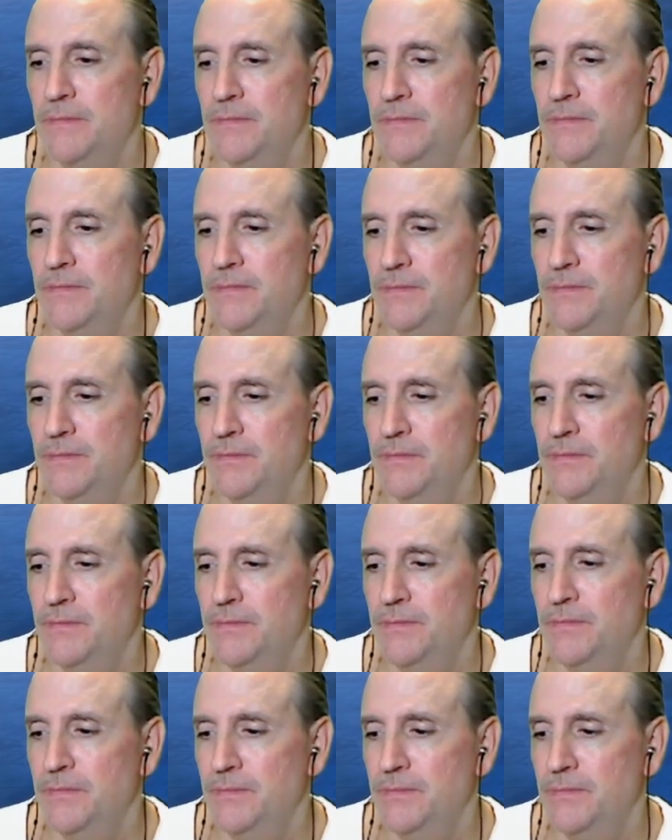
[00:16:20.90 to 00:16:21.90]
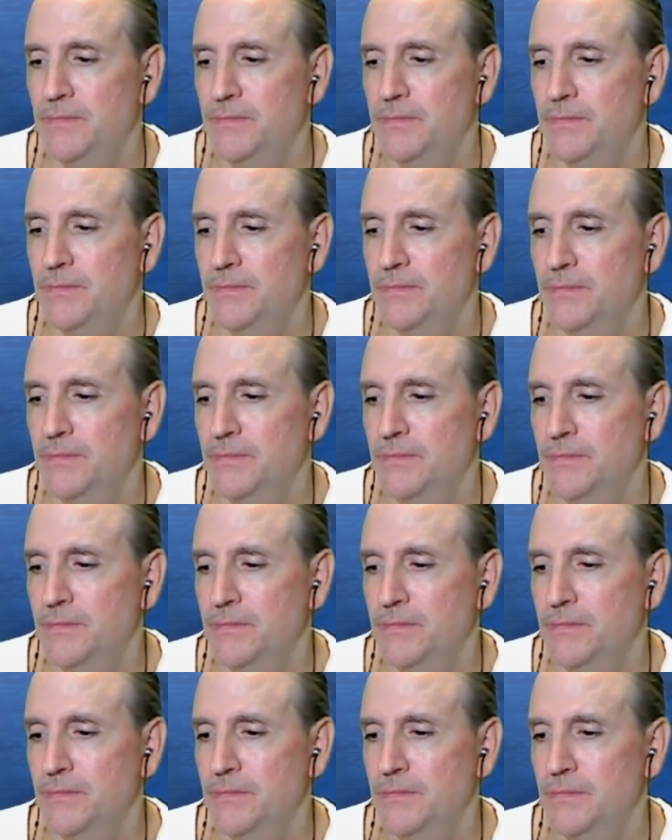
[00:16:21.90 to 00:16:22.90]

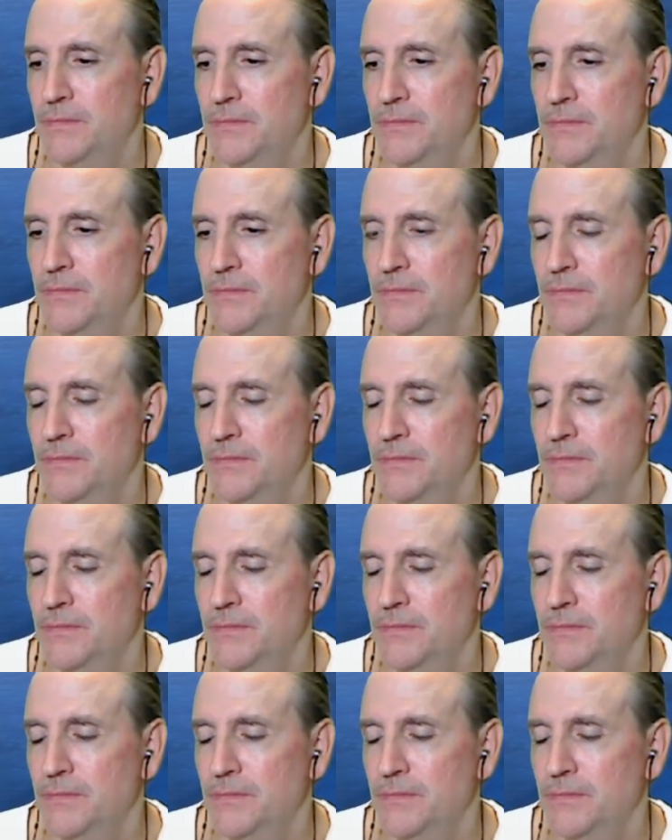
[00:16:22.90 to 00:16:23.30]
[no speech]